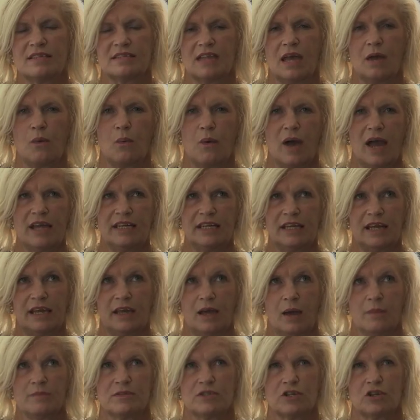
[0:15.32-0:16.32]
say, why did
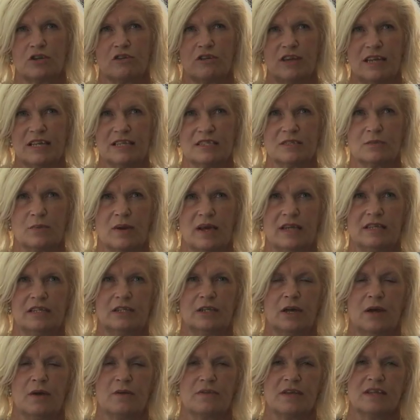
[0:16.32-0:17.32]
I come to Greece when,
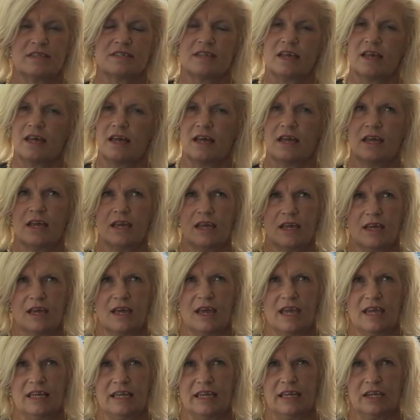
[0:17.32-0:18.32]
you know, there's an
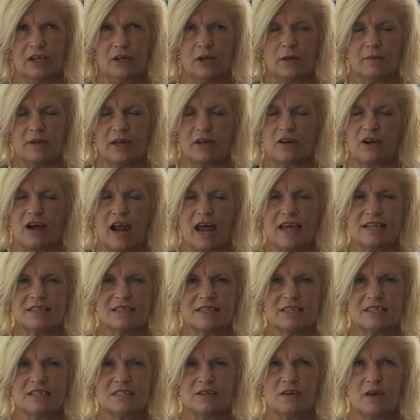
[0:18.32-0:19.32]
economic
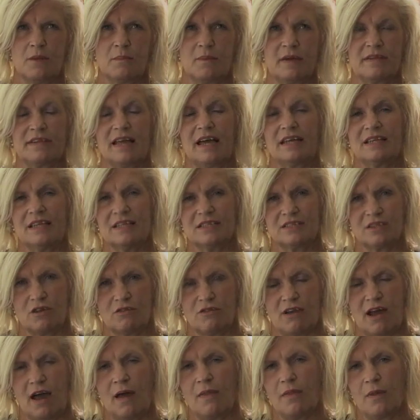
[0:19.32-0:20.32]
crisis? But that is
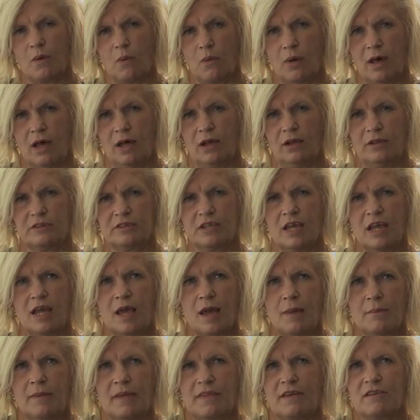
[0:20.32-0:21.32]
around the world.
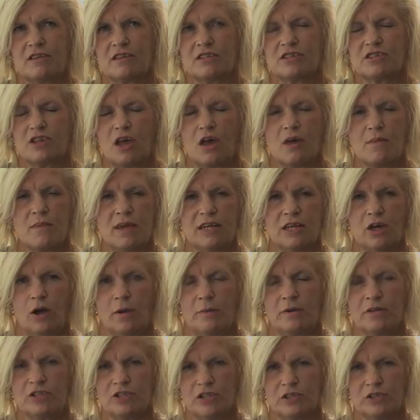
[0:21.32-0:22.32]
But there are so many
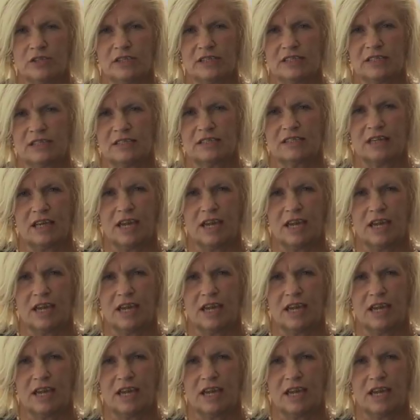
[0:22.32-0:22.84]
opportunities